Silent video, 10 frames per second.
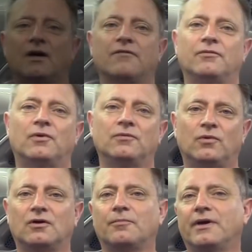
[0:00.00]
Hi everyone,
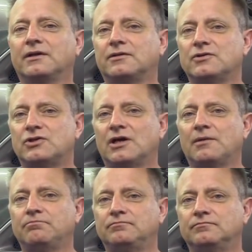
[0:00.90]
welcome back to the
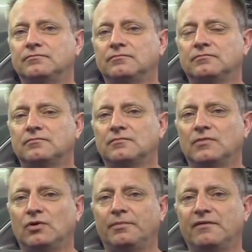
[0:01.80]
shop. A
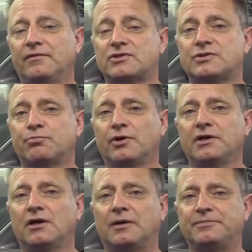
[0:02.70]
little bit of a
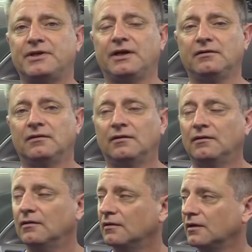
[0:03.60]
spring update.
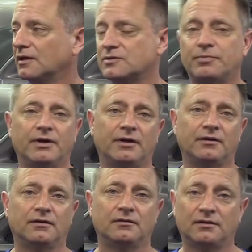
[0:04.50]
It has
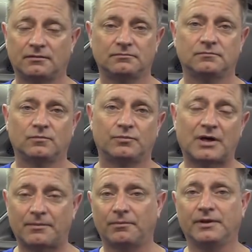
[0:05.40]
been
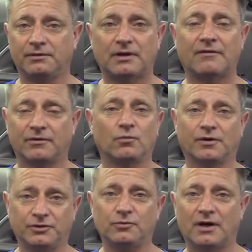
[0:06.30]
probably everywhere
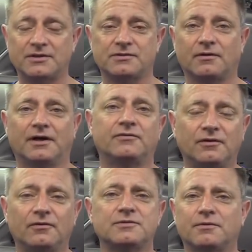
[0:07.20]
you guys are at
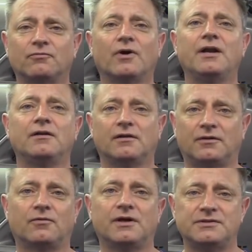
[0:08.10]
too. It's been raining like
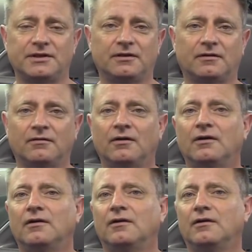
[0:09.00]
crazy here,
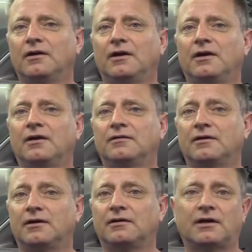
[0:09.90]
and
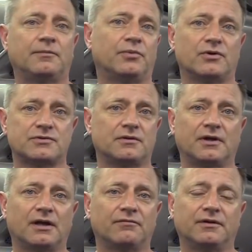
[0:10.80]
I personally
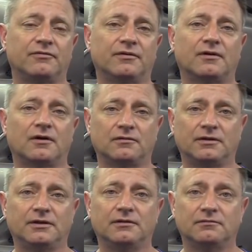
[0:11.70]
haven't even
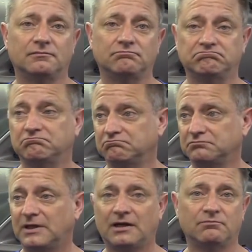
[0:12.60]
hardly
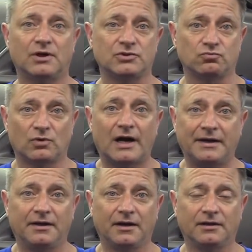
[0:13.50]
gotten much
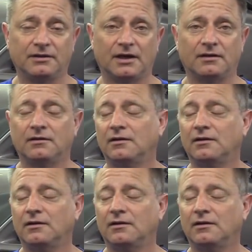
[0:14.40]
riding in yet.